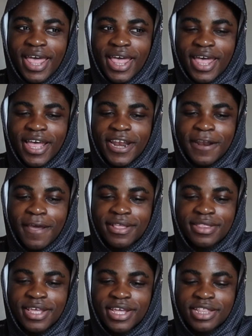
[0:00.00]
and I
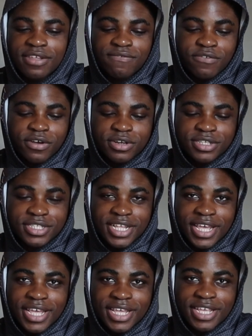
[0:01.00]
think the first
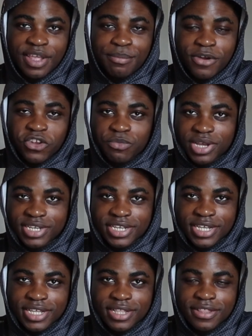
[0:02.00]
thing is I brush my
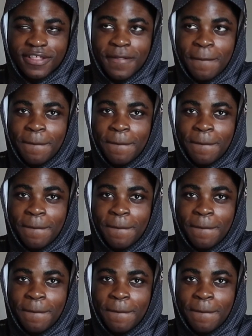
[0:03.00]
teeth